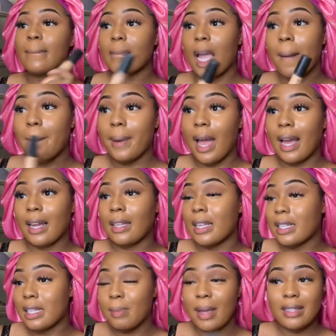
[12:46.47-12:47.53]
But this
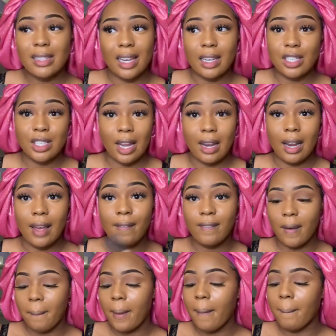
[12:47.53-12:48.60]
is basically like a shade up
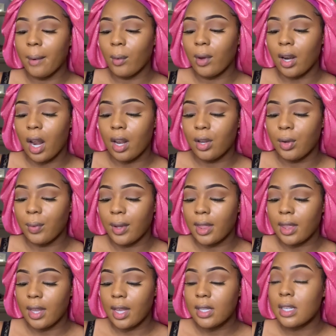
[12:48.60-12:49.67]
from it. But what I do with
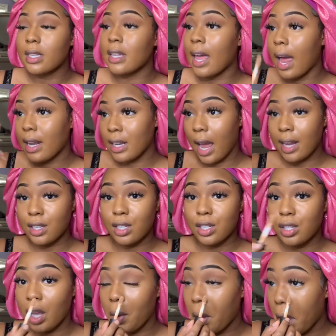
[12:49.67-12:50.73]
this is that I just
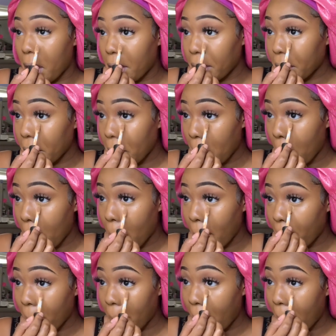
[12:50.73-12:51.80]
go under
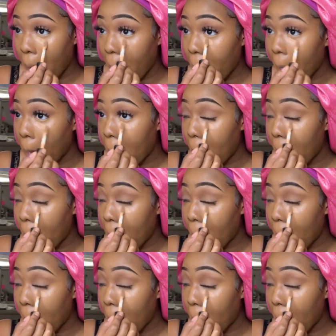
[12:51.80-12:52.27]
my eye,